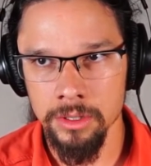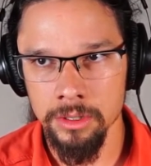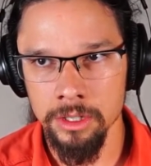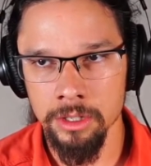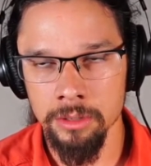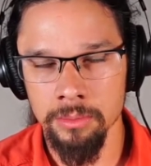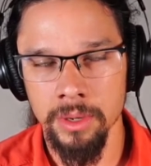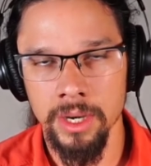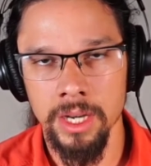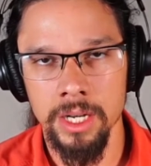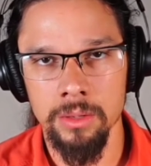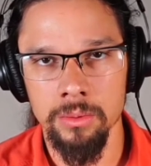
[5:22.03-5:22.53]

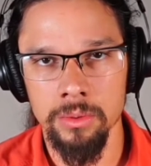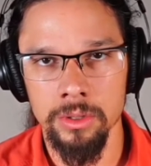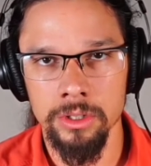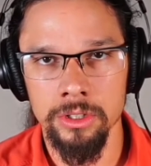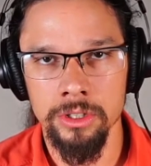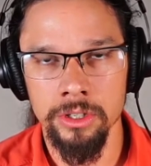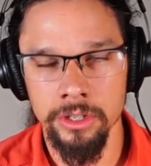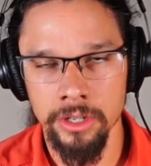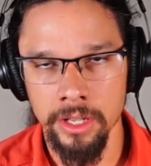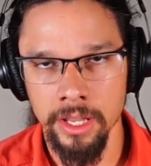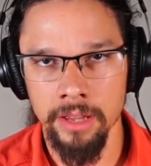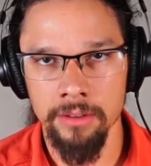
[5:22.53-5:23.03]
body will
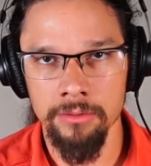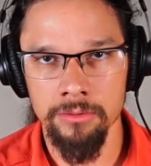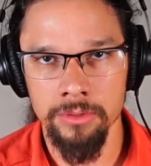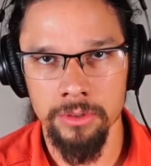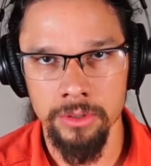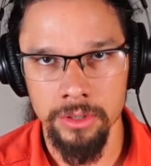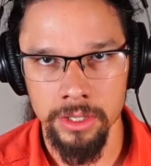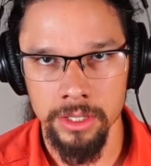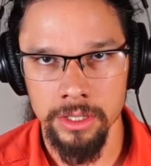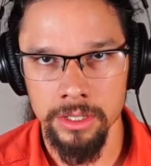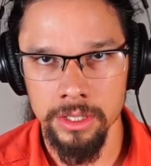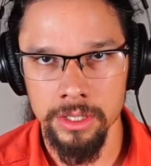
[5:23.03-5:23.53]
turn that
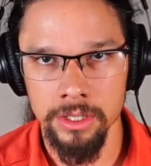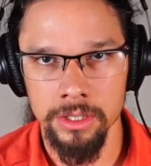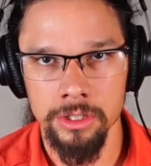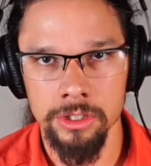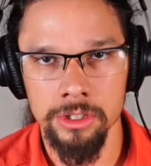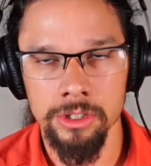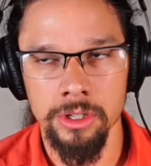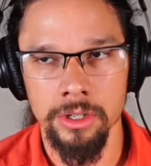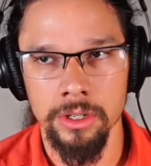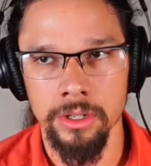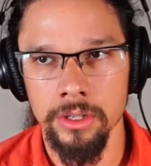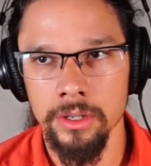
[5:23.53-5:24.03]
food into
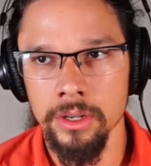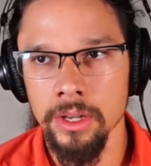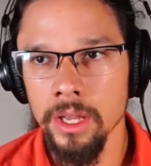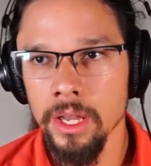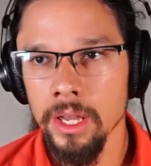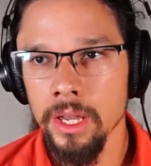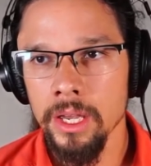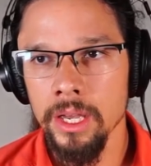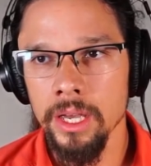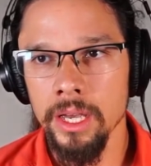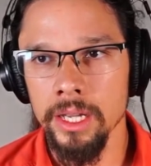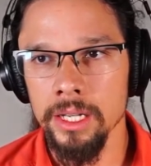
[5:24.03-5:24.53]
sugar.
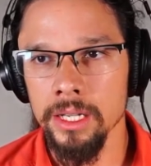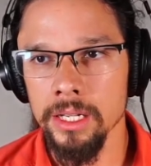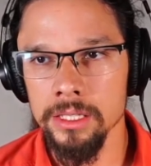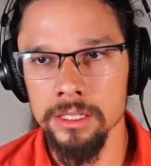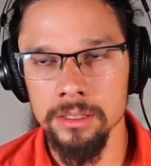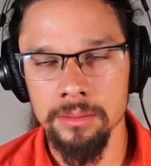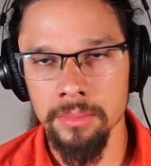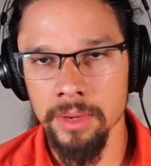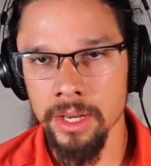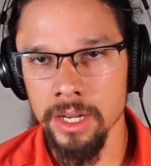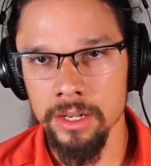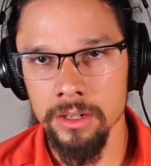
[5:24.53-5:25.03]
It
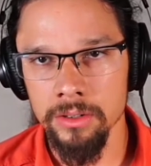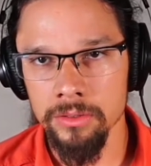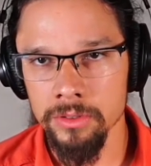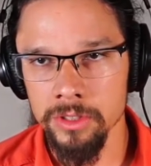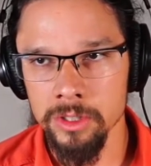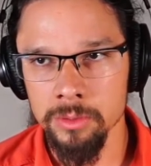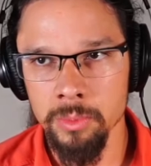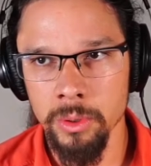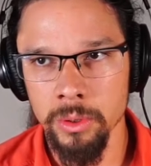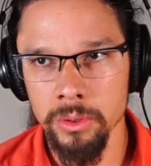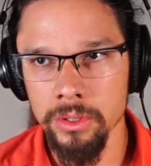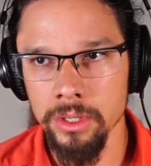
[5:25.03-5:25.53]
doesn't matter if it's
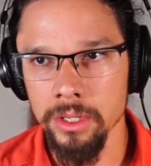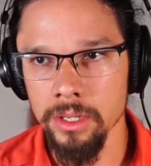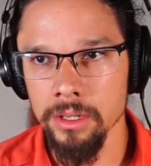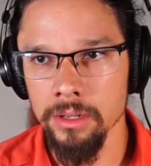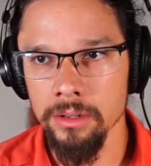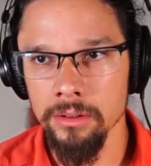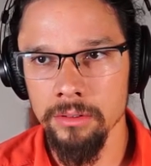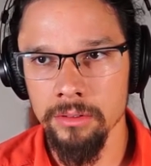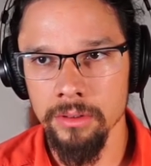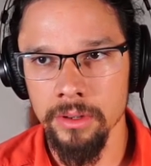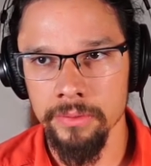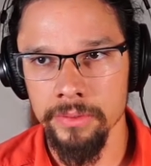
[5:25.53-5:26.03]

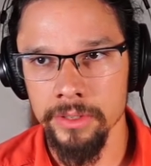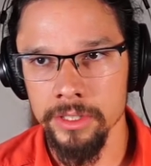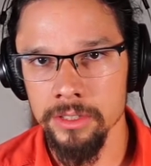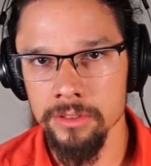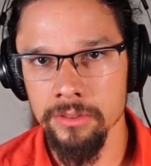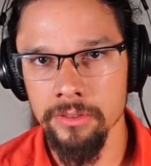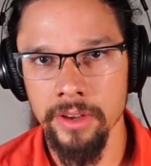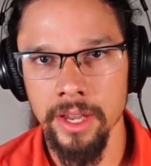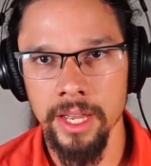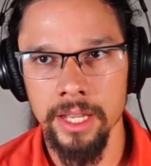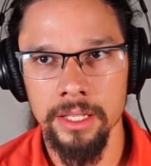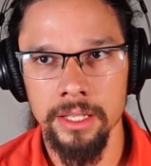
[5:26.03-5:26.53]
protein, if it's
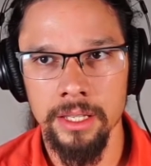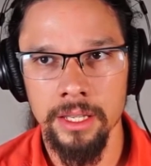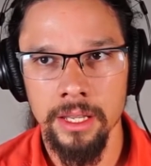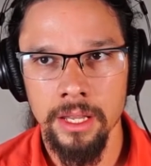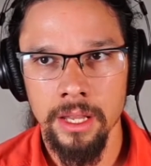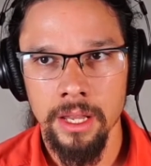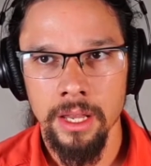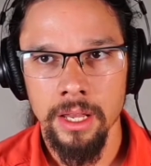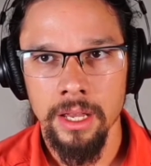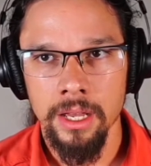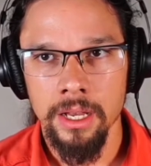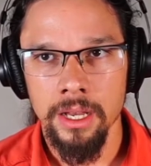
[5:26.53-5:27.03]
fat.
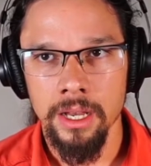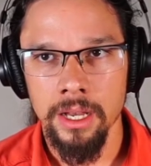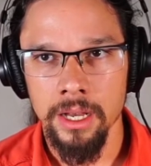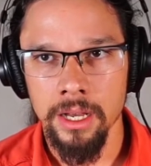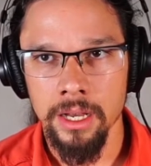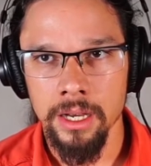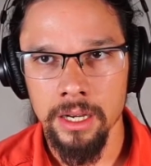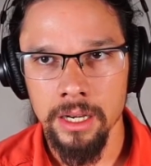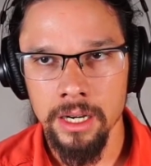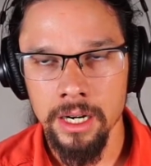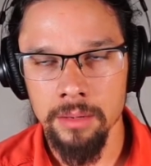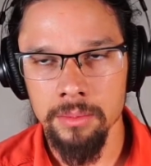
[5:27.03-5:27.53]

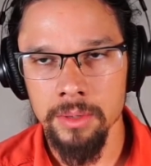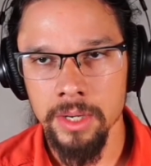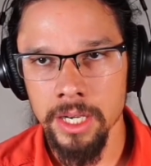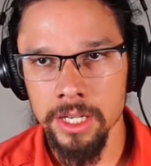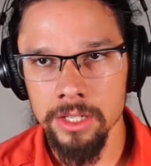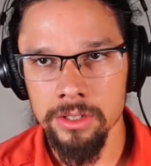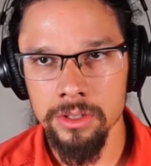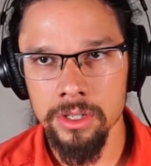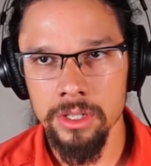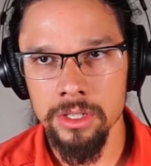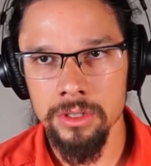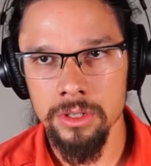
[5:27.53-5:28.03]

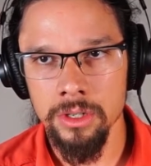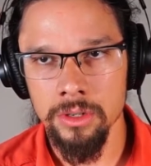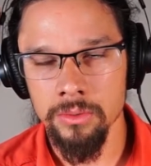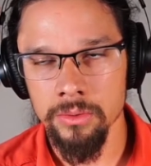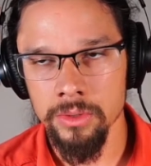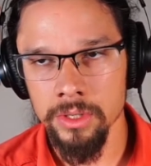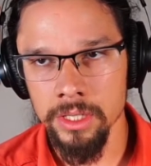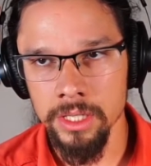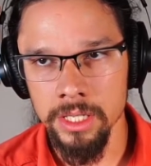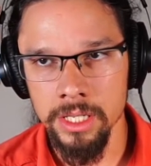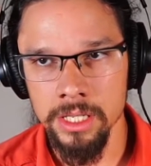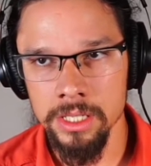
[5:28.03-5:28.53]
Carbohydrates are
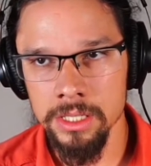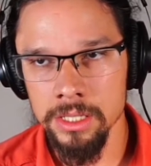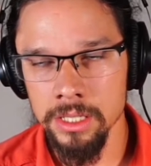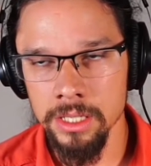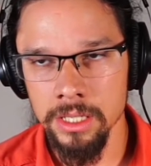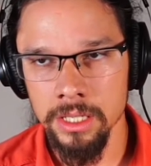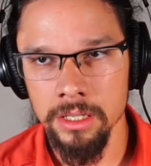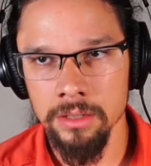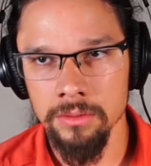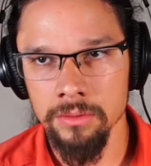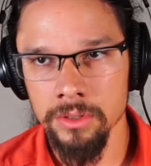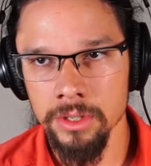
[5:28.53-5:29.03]
really easily
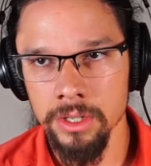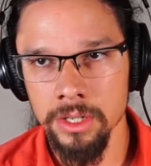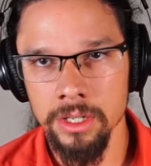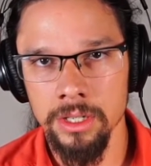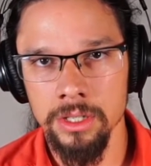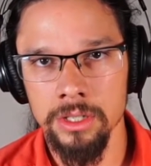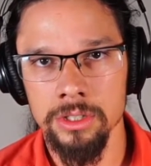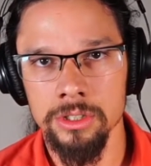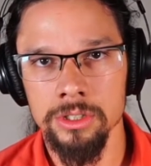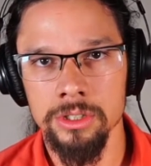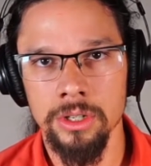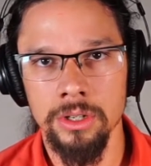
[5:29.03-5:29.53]
converted
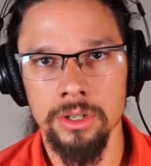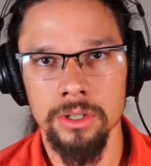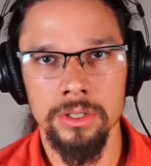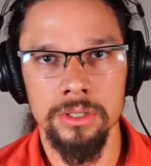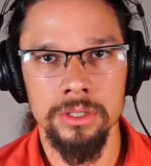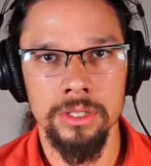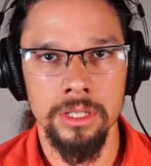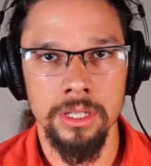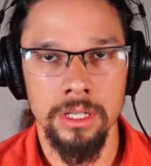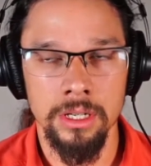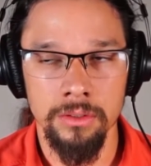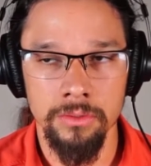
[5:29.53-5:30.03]
into sugars.
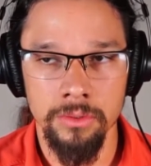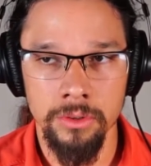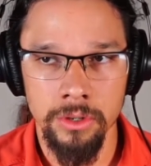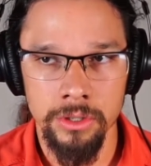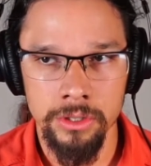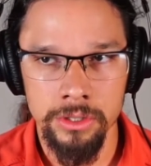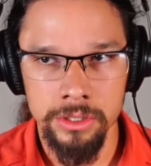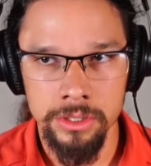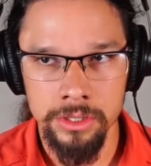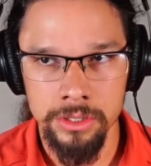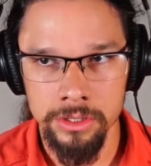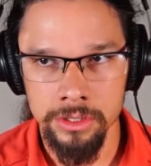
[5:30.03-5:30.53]
And then, of
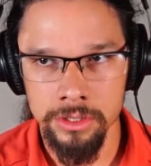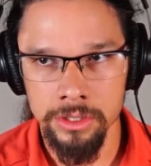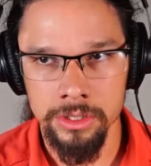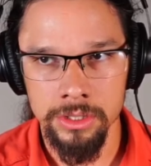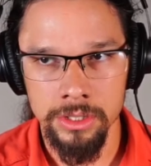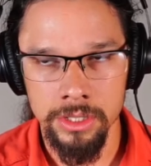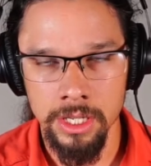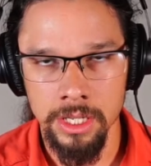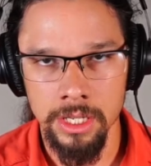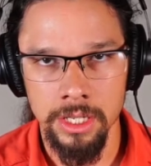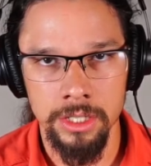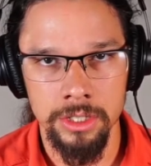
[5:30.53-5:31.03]
course, there's just
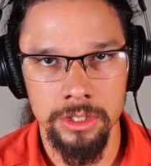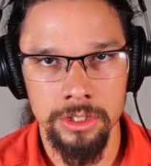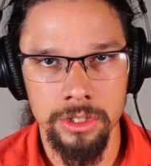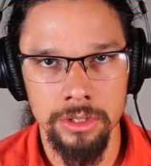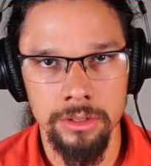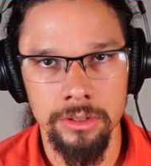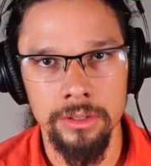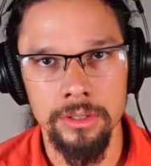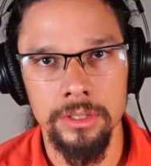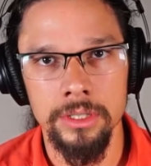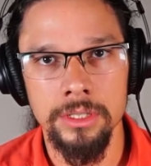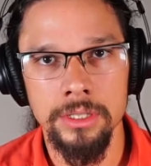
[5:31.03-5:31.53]
eating
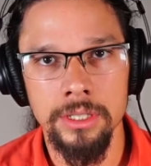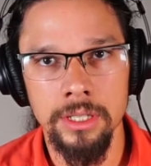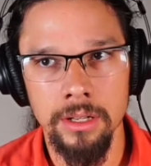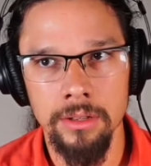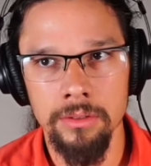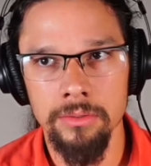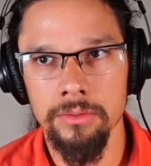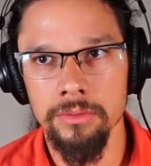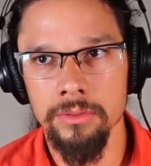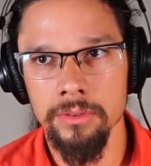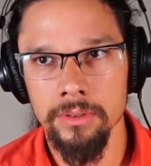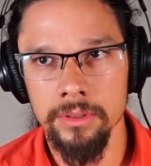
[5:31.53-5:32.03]
sugar
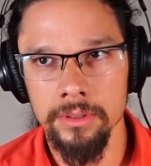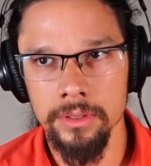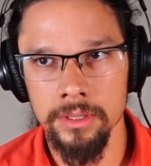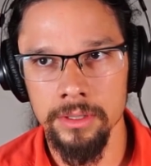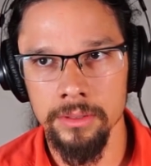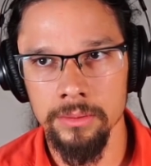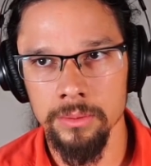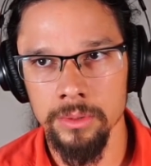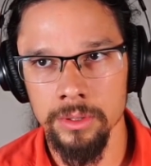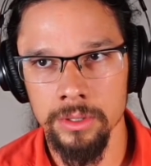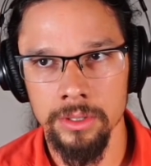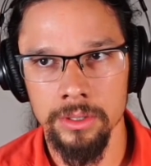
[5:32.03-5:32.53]
itself. It
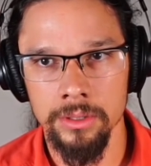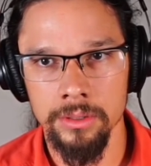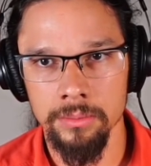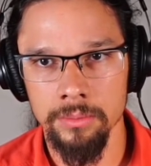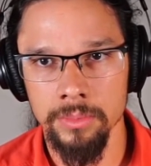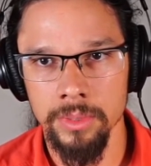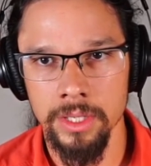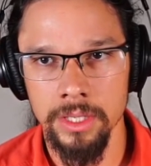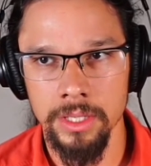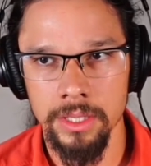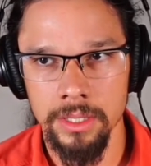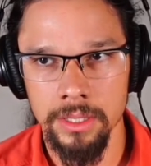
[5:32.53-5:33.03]
will
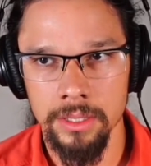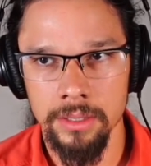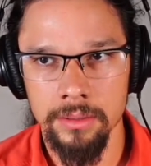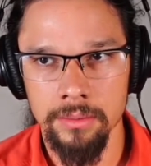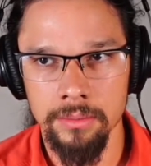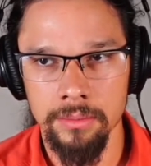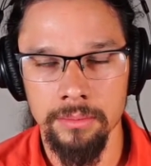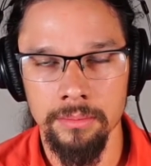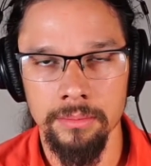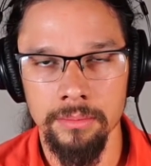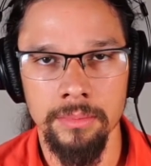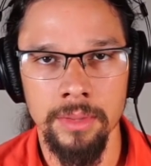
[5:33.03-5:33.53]
be
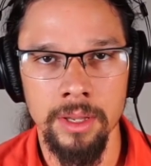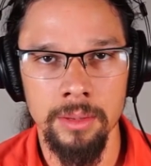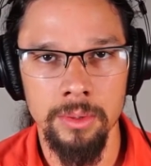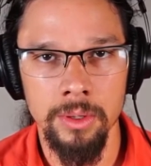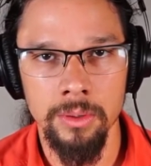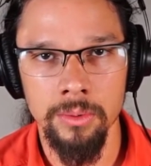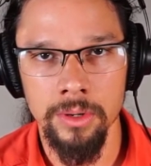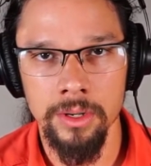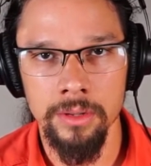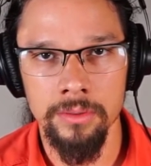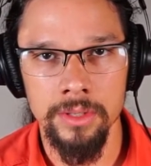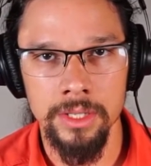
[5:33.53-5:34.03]
maybe
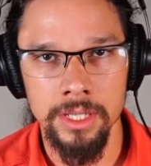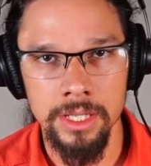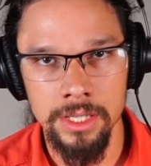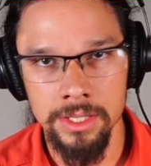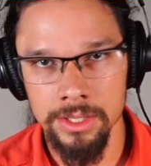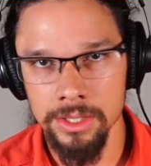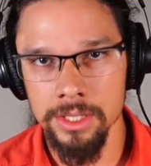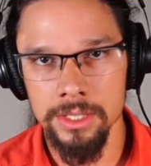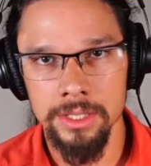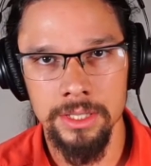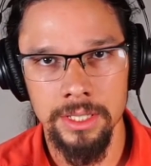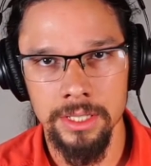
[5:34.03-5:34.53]
one of the
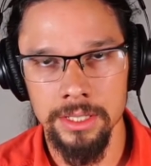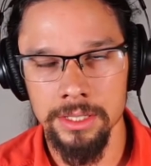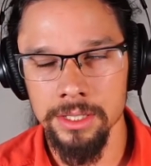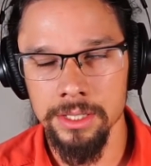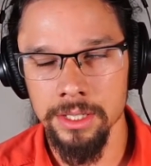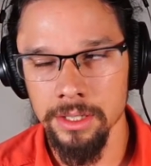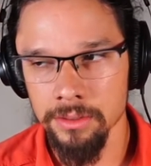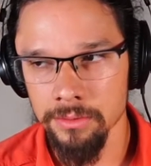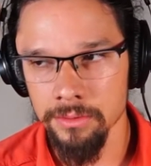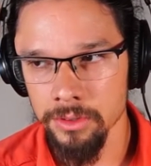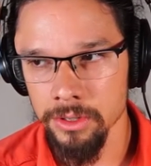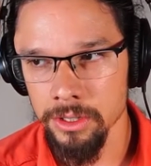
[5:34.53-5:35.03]
easiest things to
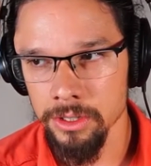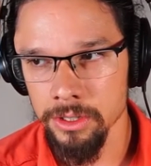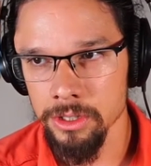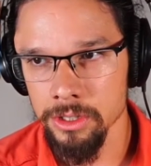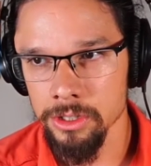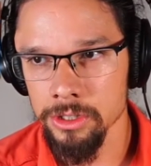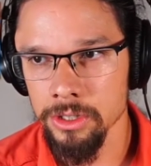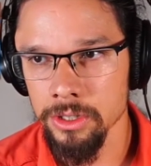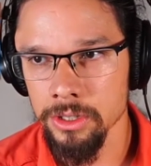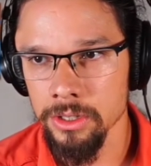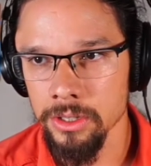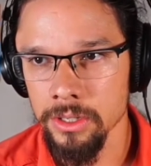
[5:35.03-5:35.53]
convert into
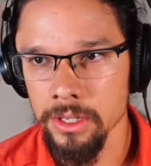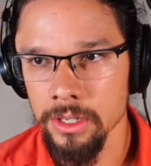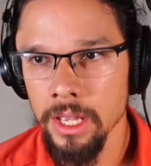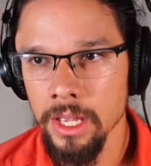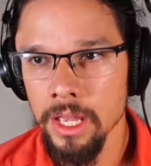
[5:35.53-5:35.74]
sugar.